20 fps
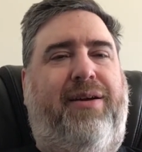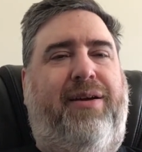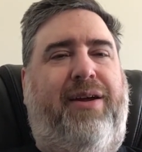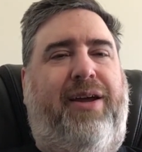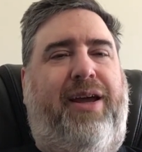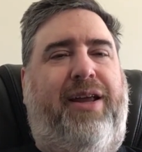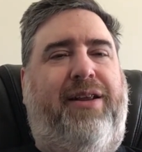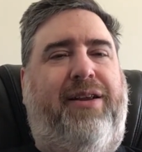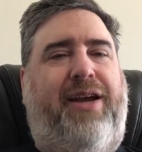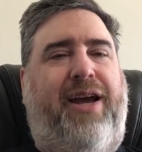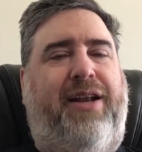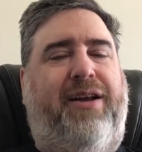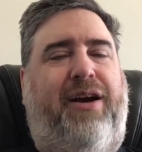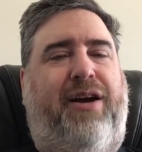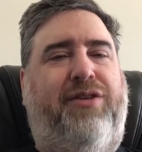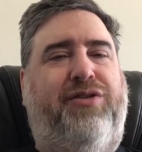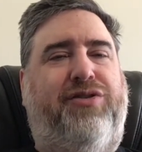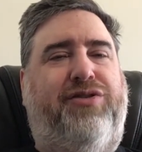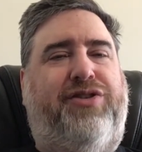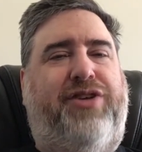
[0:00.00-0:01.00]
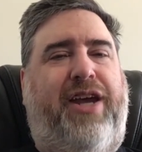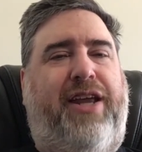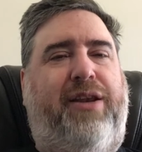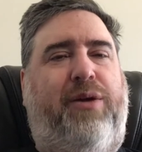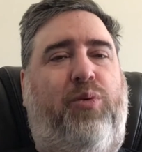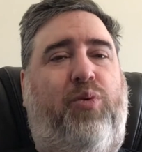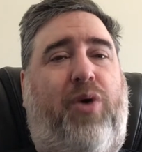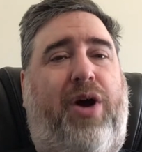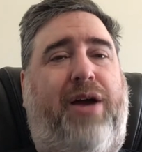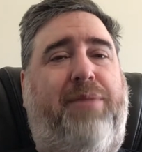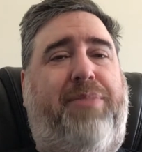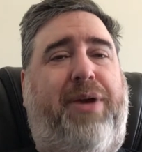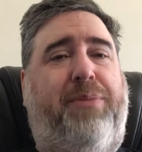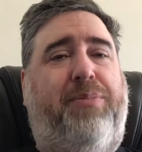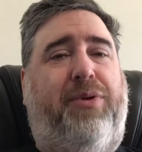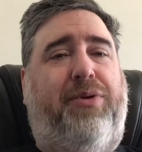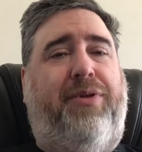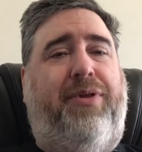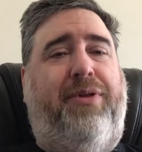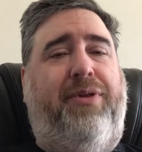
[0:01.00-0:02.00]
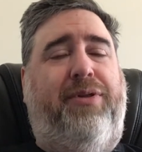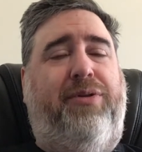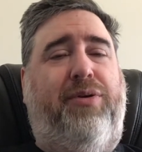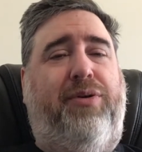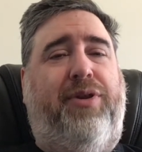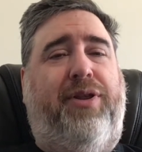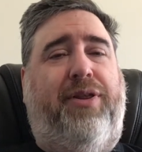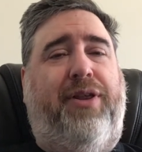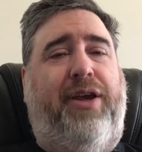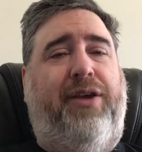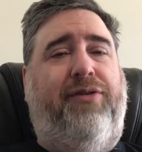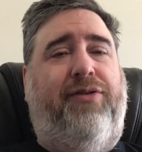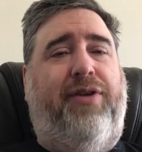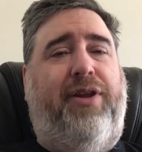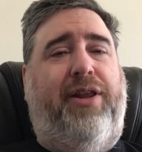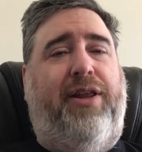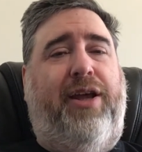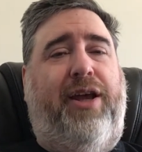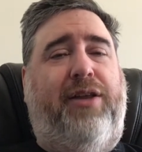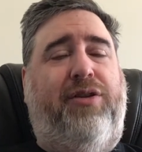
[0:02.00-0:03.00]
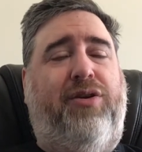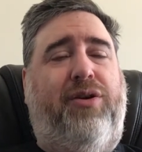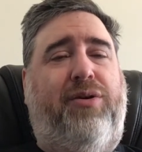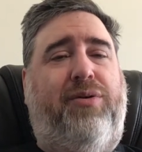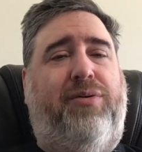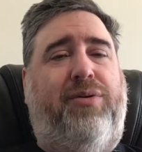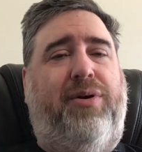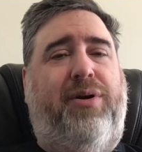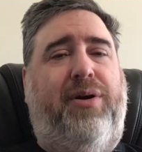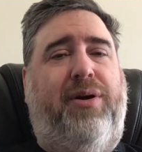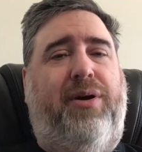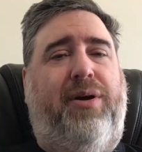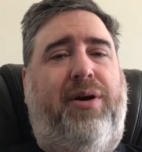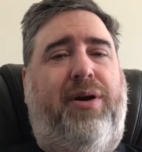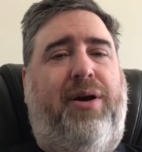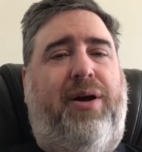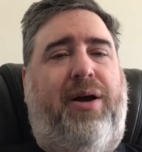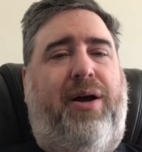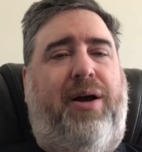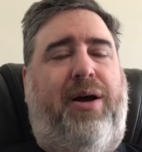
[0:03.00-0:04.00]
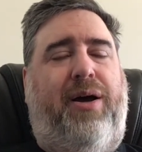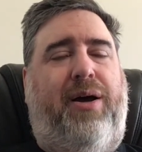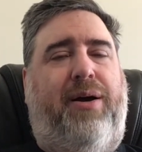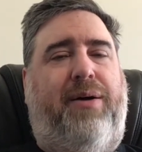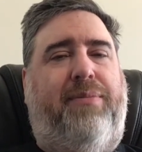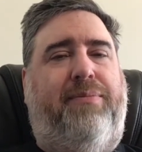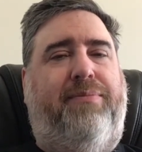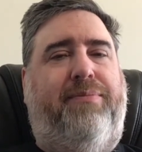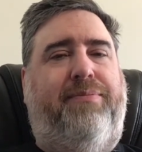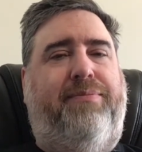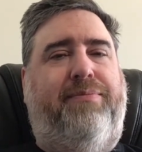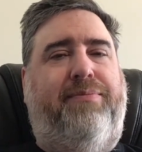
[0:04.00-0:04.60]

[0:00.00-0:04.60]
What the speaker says: and kind of understanding why people do the things that they do. Um,